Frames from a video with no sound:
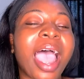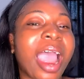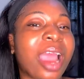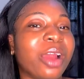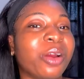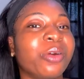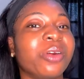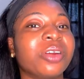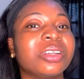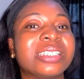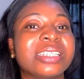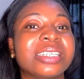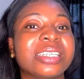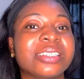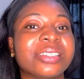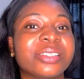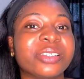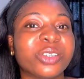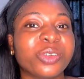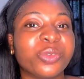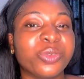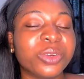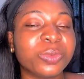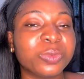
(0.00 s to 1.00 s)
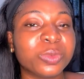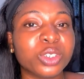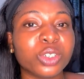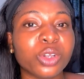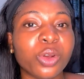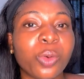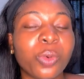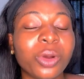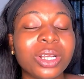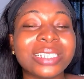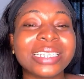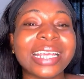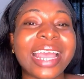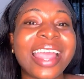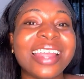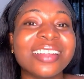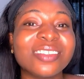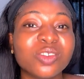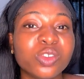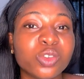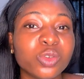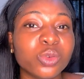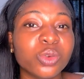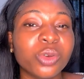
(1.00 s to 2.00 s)
across a scripture, what I
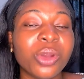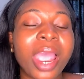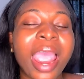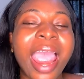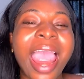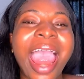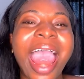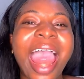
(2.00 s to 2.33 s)
do,